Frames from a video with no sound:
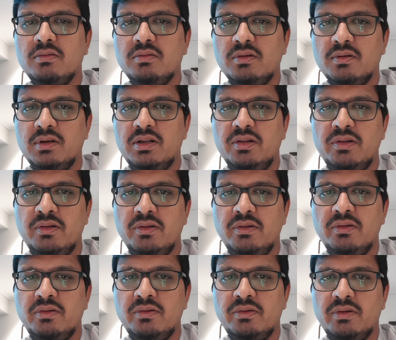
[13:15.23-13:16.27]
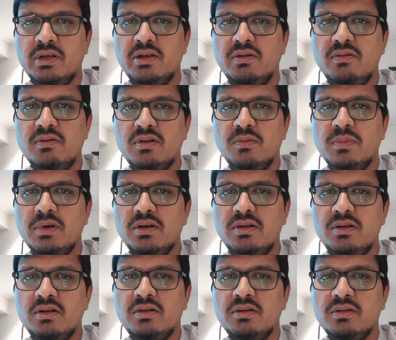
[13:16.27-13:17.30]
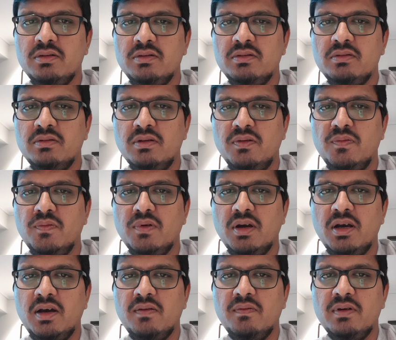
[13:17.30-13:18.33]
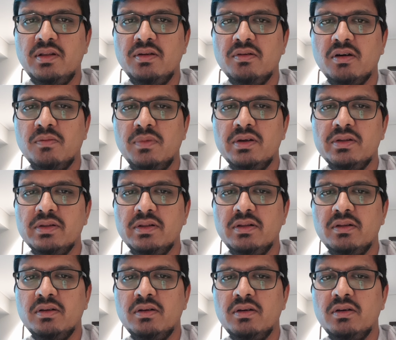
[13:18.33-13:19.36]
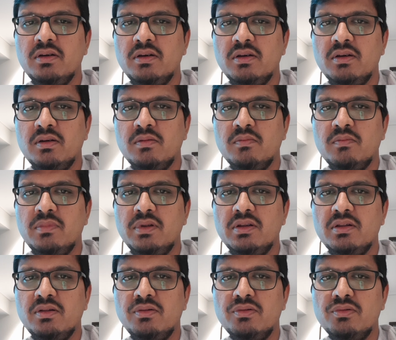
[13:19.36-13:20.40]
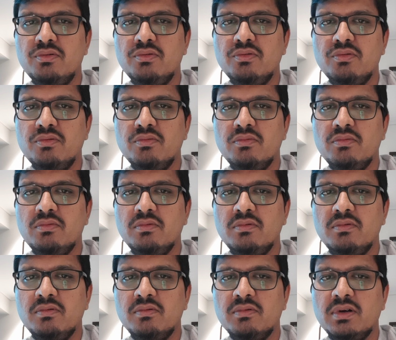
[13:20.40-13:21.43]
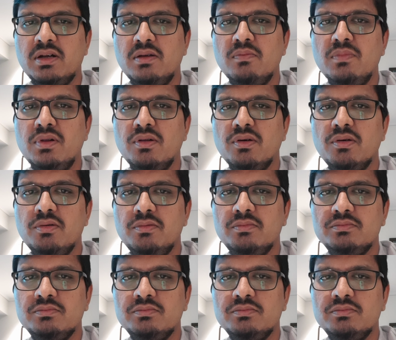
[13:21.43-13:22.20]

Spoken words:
Alright, thank you very much. If you have any comments, please do write below.